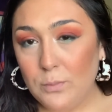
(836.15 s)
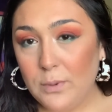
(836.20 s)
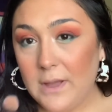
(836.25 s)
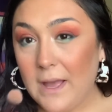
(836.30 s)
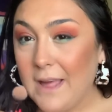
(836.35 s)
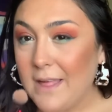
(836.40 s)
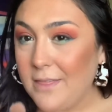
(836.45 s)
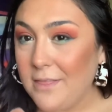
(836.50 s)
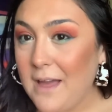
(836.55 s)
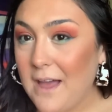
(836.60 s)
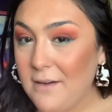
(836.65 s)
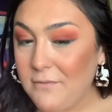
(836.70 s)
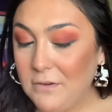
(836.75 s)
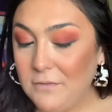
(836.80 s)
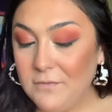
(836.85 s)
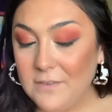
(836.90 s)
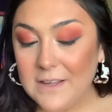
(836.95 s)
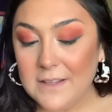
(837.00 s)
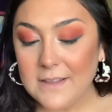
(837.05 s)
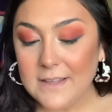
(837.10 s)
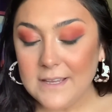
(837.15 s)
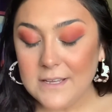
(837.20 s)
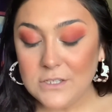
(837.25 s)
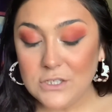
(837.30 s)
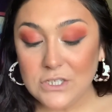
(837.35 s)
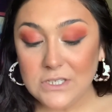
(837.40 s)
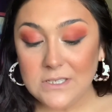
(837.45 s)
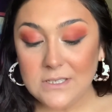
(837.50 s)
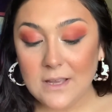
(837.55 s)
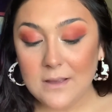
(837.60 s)
I have a feeling
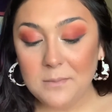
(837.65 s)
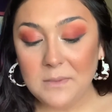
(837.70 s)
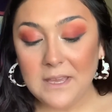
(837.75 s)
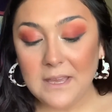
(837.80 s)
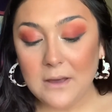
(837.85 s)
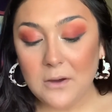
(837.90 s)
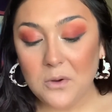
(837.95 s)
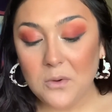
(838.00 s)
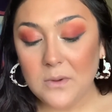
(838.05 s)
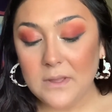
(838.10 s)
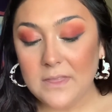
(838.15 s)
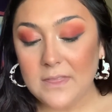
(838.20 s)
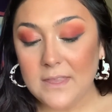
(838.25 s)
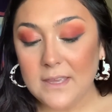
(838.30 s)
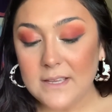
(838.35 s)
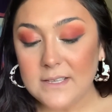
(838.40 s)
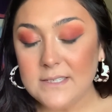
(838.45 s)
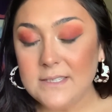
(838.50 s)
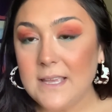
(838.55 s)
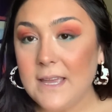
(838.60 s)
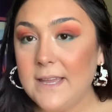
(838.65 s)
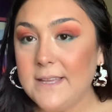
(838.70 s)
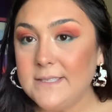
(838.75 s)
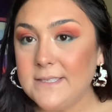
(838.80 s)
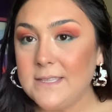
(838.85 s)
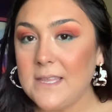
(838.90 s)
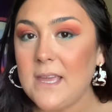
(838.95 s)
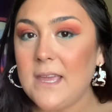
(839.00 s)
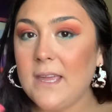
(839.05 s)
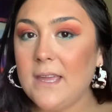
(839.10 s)
she's coming out with this as
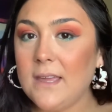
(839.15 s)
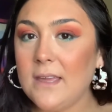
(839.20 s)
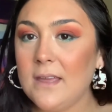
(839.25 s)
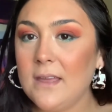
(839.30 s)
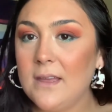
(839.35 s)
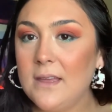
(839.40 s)
like